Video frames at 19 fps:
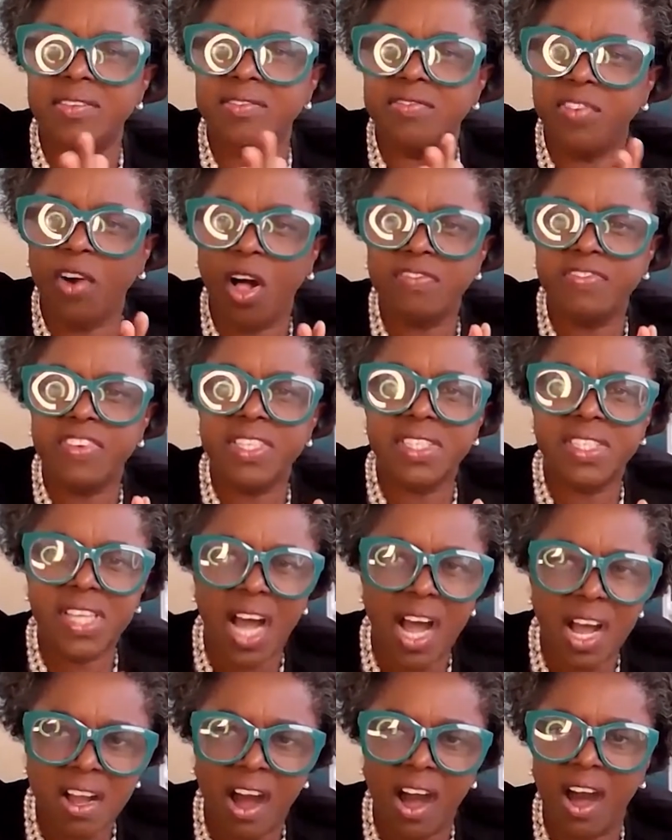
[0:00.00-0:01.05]
involved in
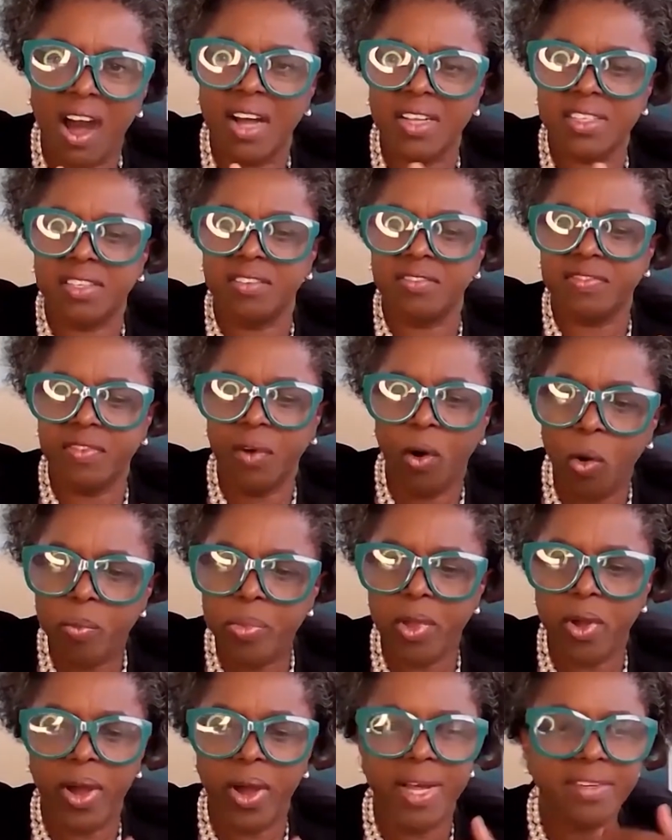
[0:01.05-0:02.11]
dark art of
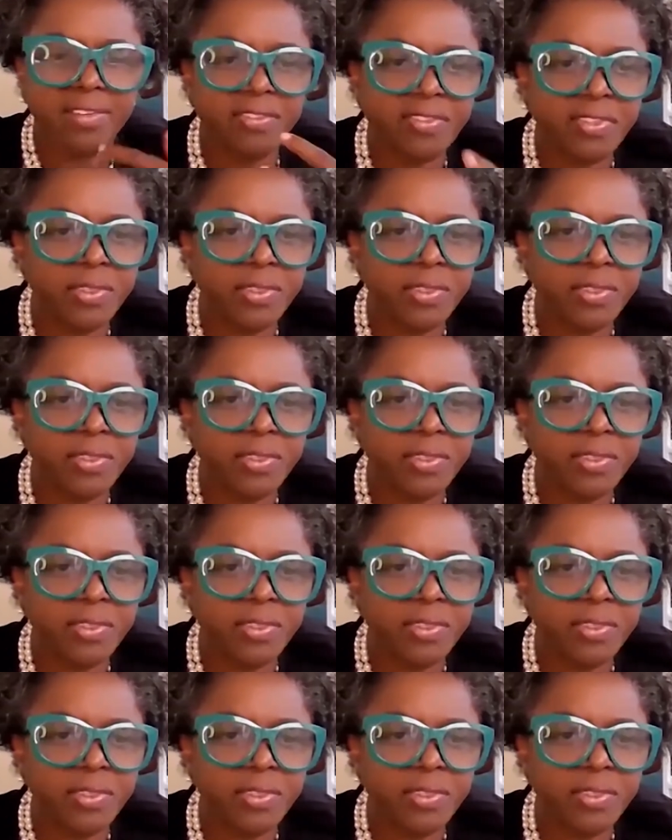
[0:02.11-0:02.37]
Obio and